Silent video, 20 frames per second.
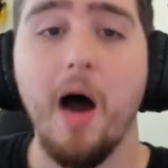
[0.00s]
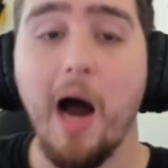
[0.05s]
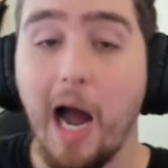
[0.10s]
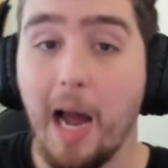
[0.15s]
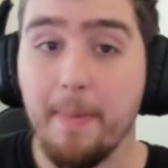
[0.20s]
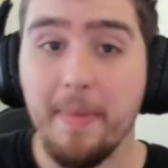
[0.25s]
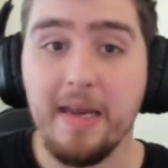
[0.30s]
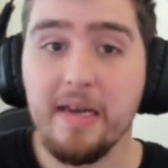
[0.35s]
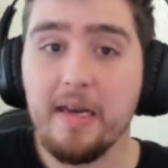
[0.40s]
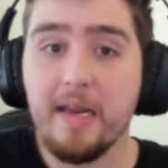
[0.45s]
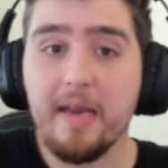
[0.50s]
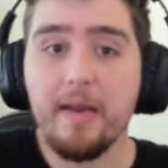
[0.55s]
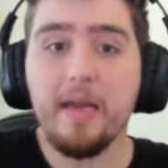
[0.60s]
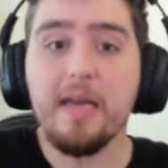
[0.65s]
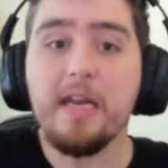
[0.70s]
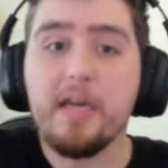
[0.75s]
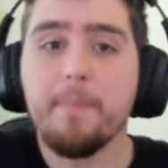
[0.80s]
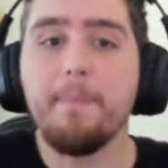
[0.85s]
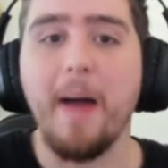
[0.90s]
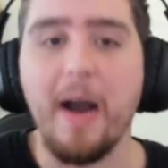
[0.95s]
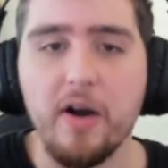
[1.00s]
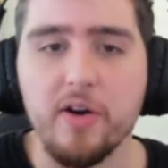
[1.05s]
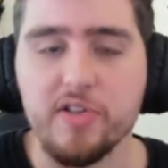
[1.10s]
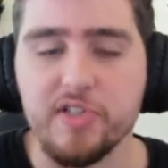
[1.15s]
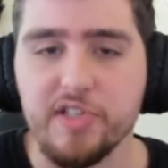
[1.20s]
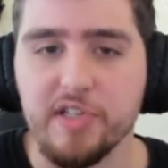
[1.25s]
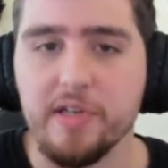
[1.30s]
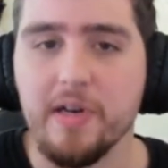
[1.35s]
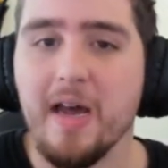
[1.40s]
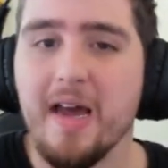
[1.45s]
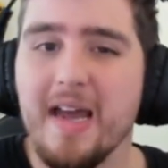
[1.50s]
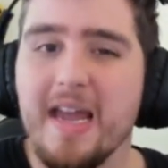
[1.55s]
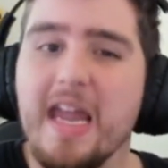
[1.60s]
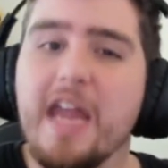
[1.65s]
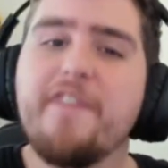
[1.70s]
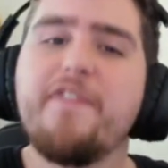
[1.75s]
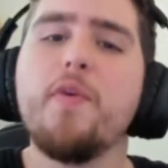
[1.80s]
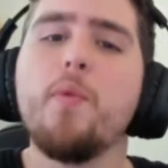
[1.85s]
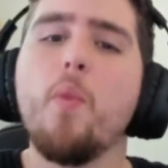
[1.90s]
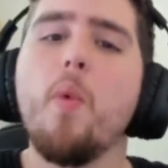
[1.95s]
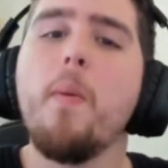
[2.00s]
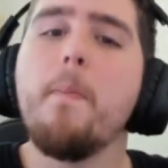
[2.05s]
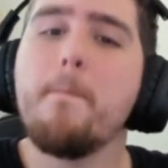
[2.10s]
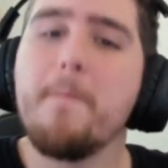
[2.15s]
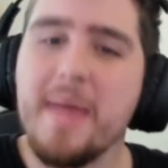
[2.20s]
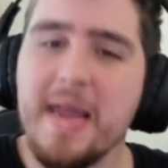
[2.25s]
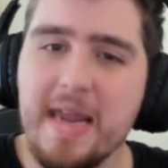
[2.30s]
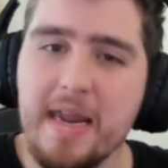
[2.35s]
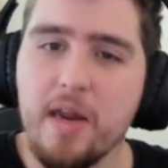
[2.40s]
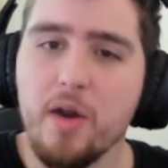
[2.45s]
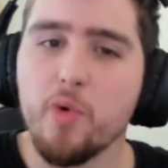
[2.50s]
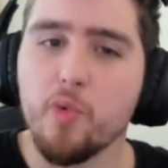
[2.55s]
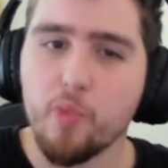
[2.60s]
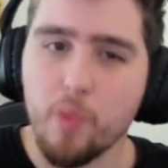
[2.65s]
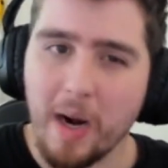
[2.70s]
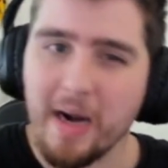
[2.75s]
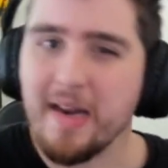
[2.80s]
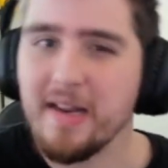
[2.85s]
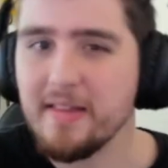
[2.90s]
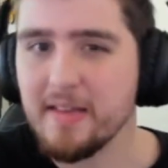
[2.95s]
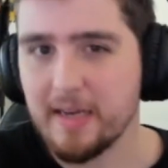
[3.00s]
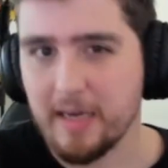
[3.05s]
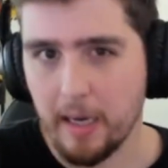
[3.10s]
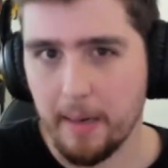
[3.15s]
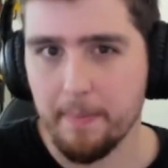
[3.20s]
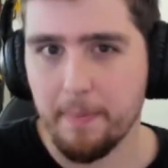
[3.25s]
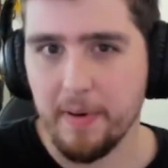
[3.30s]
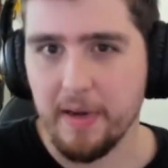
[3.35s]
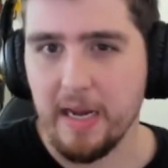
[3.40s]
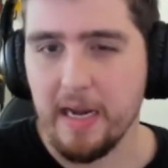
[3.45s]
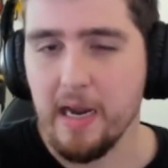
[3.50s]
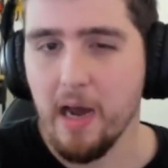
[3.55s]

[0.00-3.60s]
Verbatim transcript: I mean, in comparison, if it were me running the company,